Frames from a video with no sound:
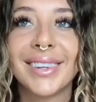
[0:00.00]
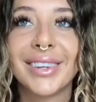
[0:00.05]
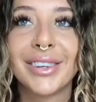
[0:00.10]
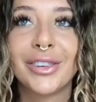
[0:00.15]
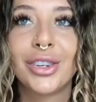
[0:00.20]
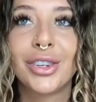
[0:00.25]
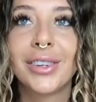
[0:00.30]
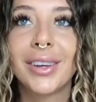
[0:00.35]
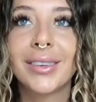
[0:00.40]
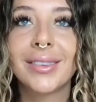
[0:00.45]

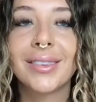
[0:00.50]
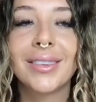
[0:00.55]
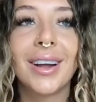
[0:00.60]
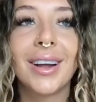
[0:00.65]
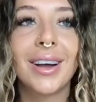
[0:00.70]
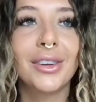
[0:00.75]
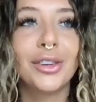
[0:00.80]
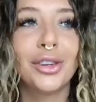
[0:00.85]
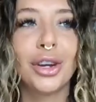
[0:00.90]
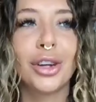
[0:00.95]
She does
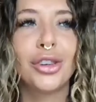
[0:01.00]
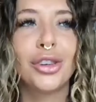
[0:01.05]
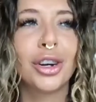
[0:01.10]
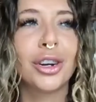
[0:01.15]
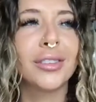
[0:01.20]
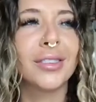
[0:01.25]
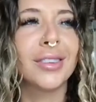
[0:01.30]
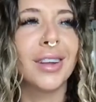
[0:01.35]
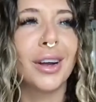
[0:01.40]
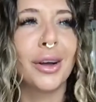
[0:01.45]
not judge
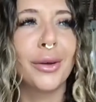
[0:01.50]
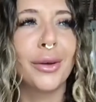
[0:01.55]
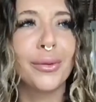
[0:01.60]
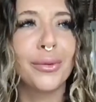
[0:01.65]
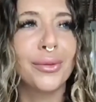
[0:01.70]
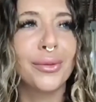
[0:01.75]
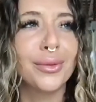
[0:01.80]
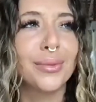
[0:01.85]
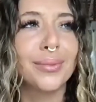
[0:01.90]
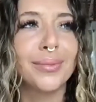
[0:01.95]

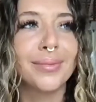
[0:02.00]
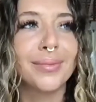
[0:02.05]
herself.